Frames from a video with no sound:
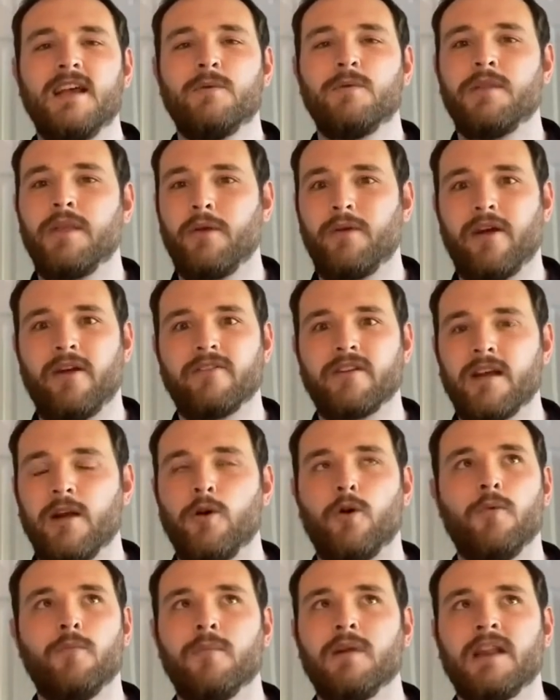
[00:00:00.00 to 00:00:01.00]
when they were having an
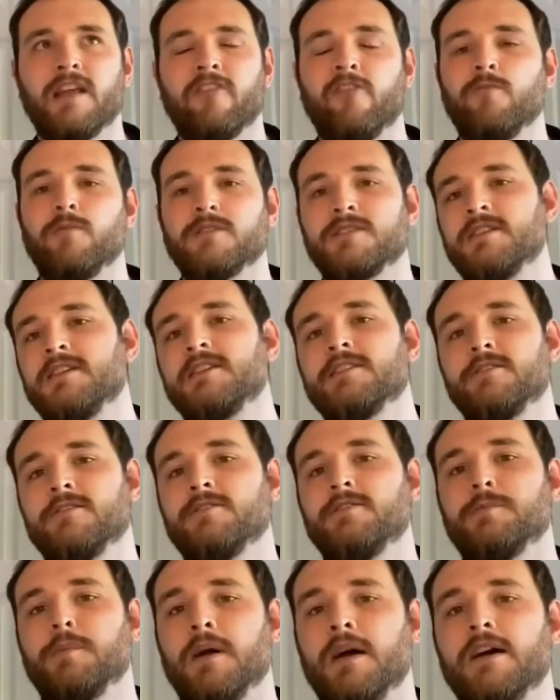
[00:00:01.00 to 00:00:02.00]
unbelievable season
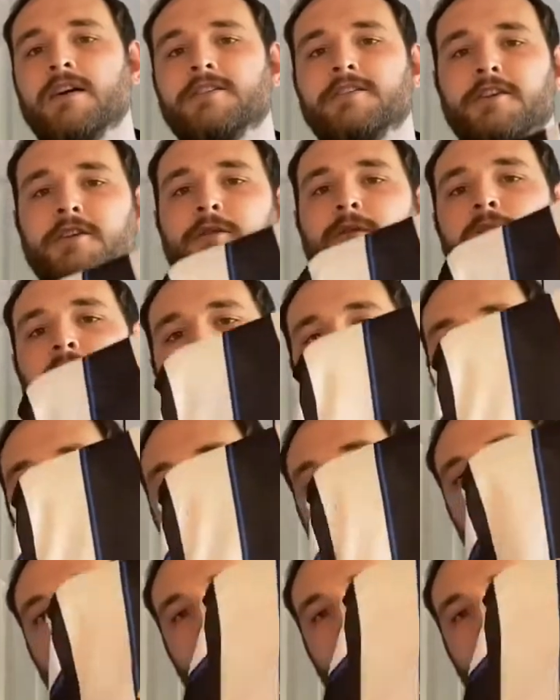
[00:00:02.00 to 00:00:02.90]
under Pardew. And